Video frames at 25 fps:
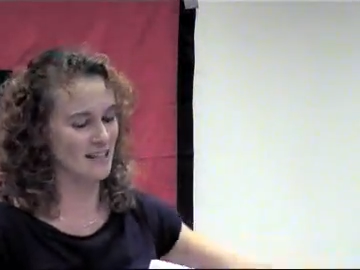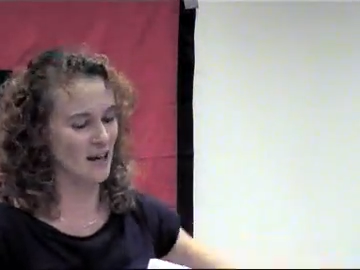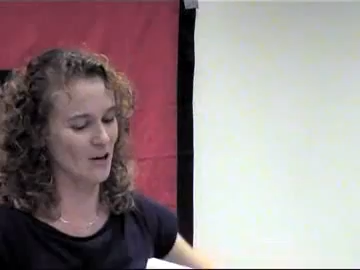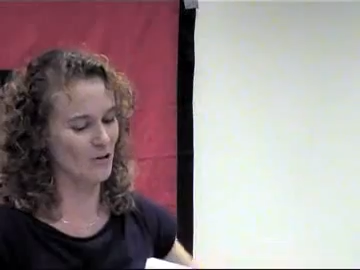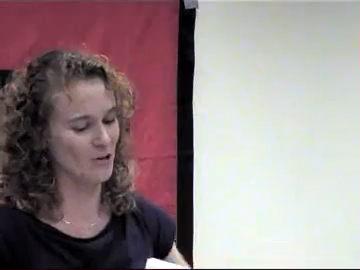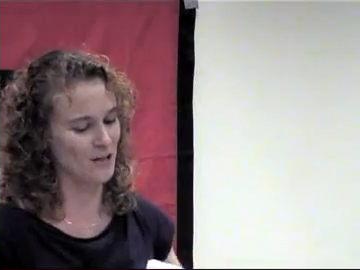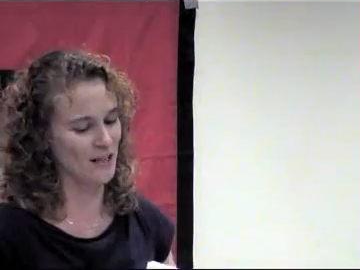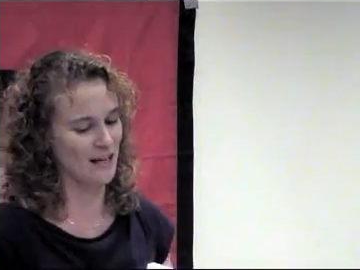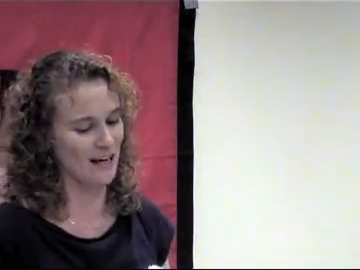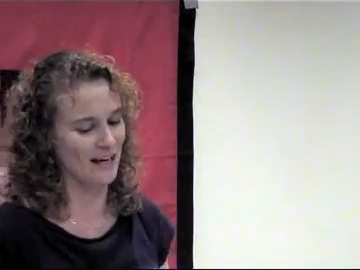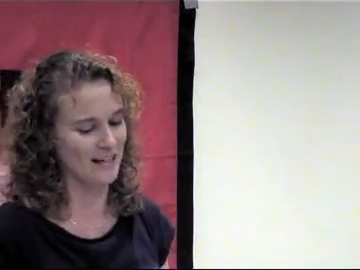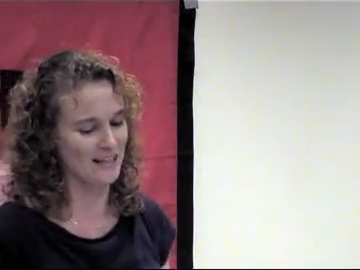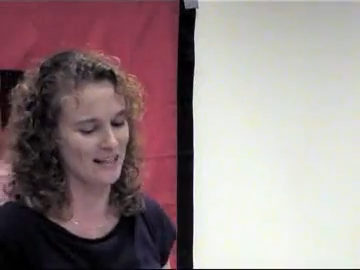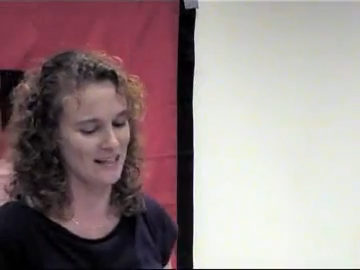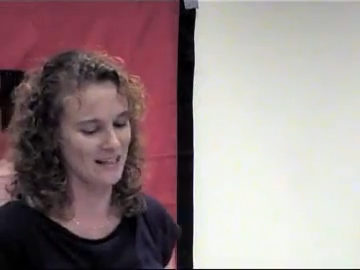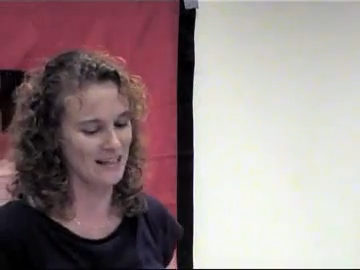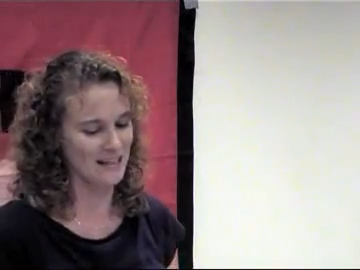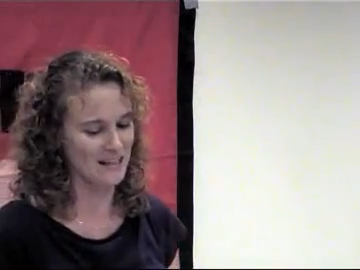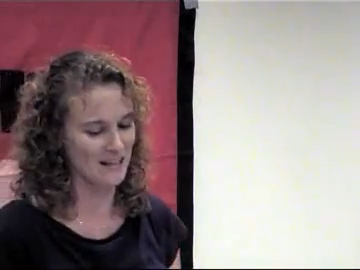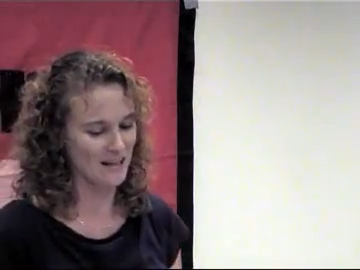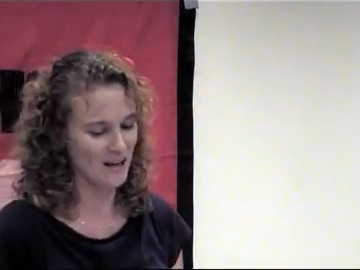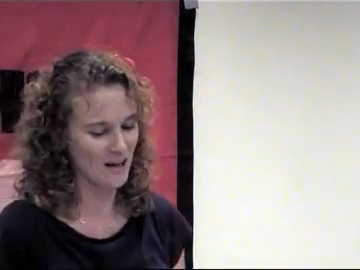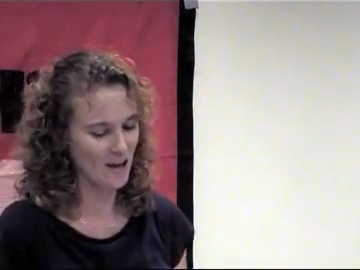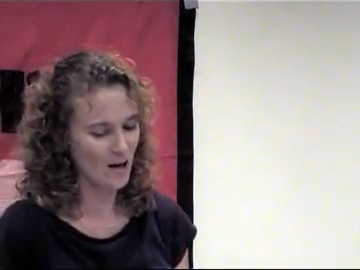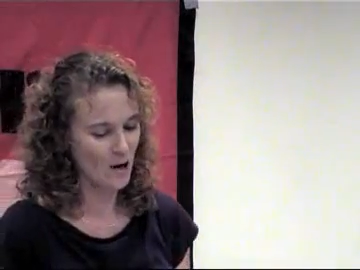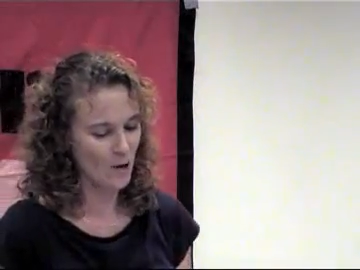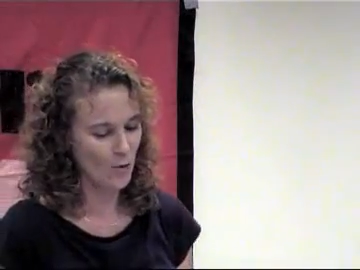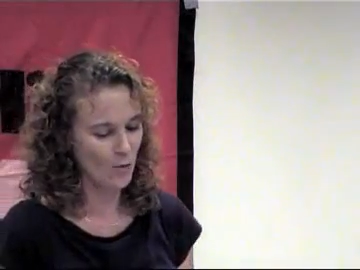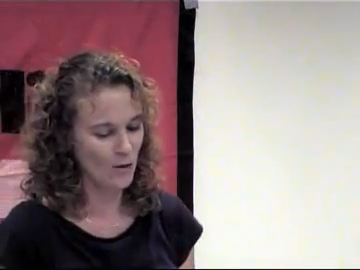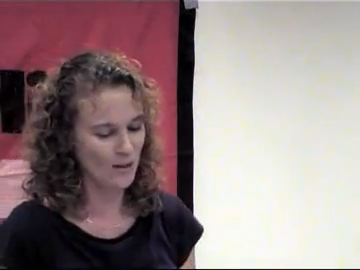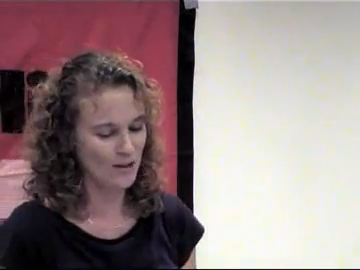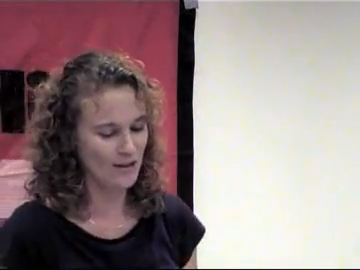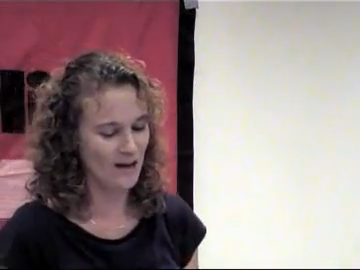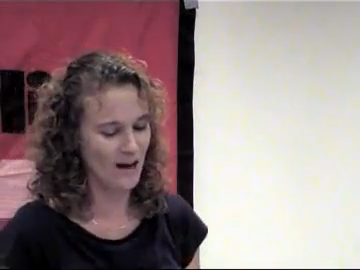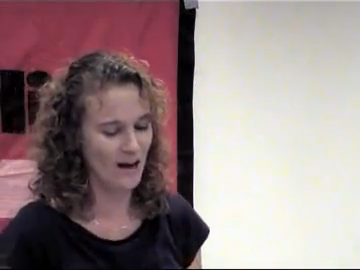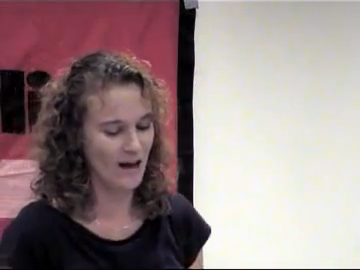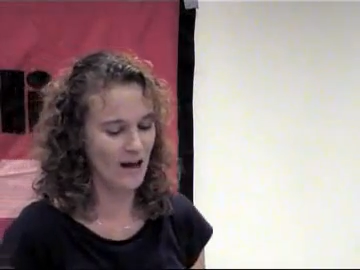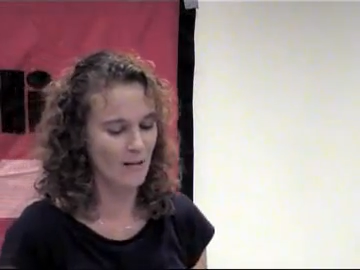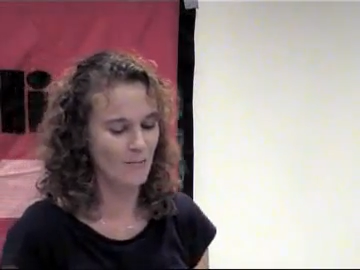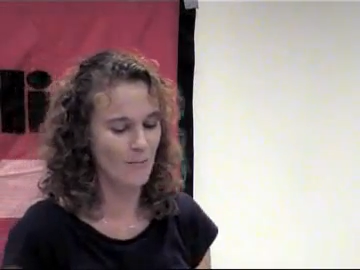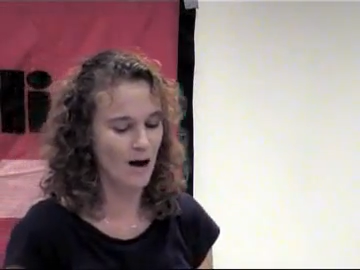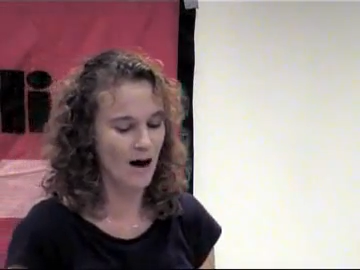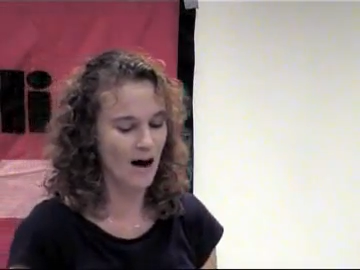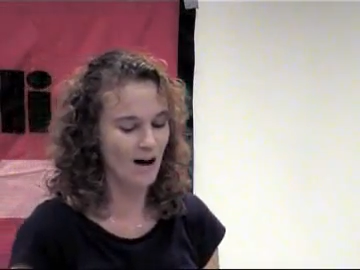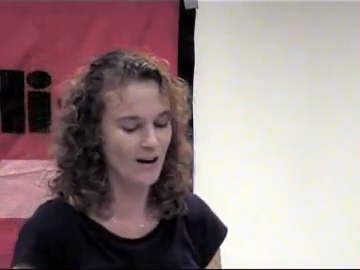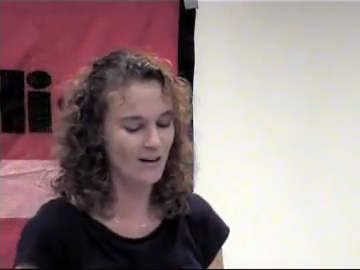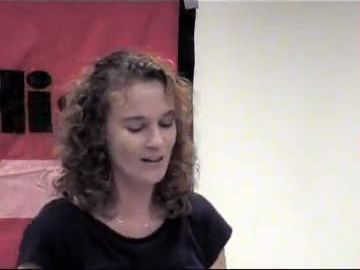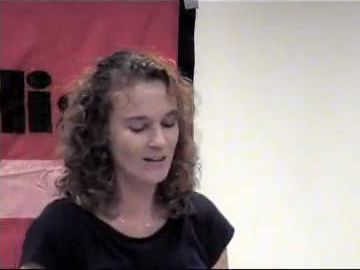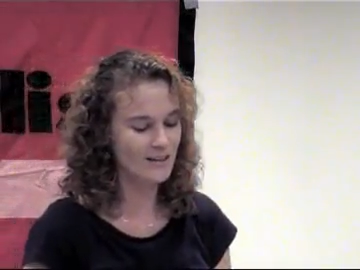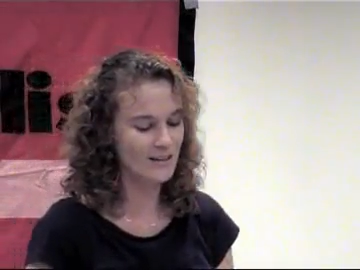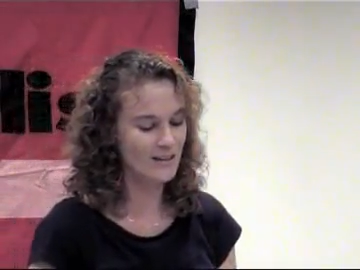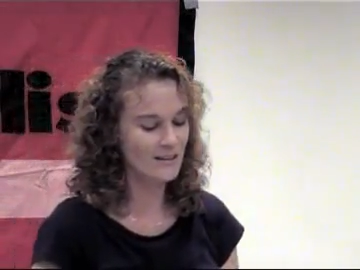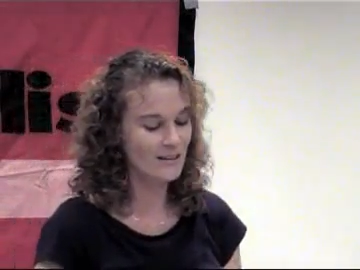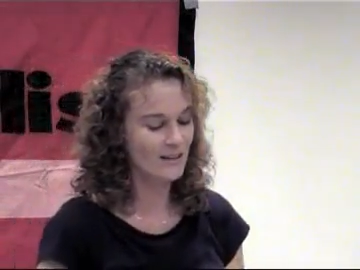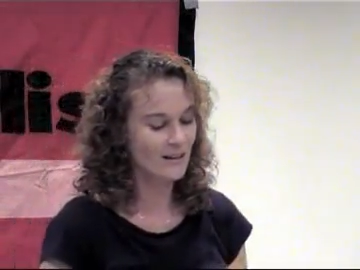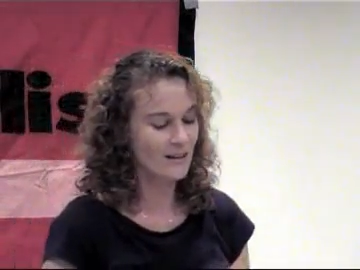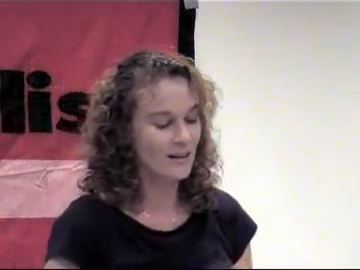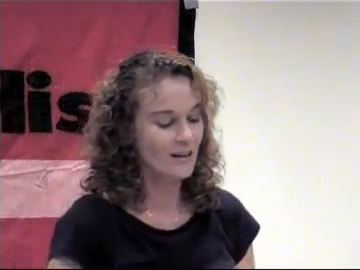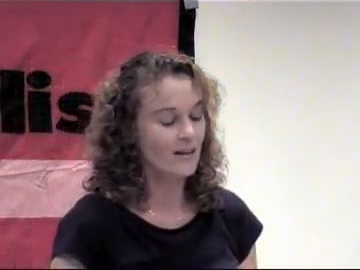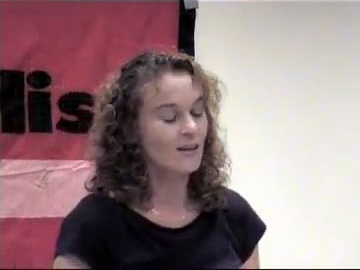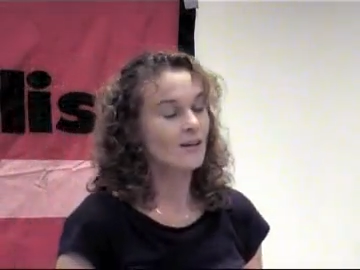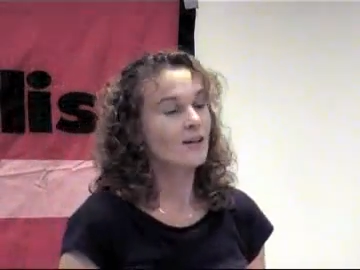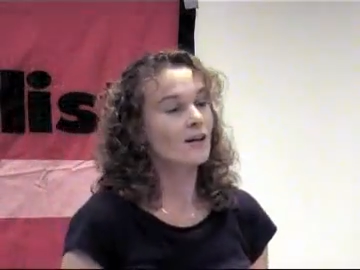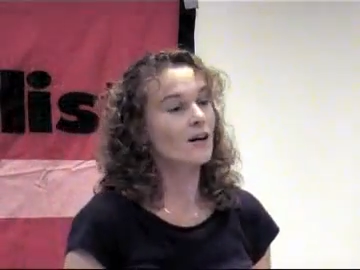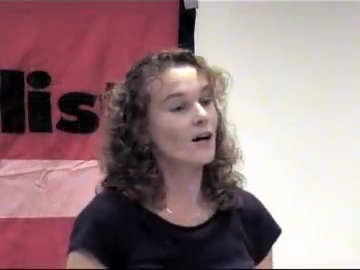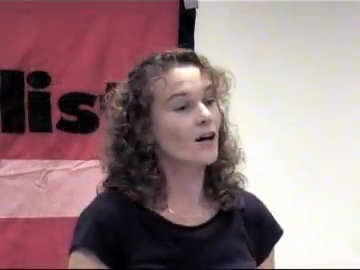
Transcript: associated with Karl Marx.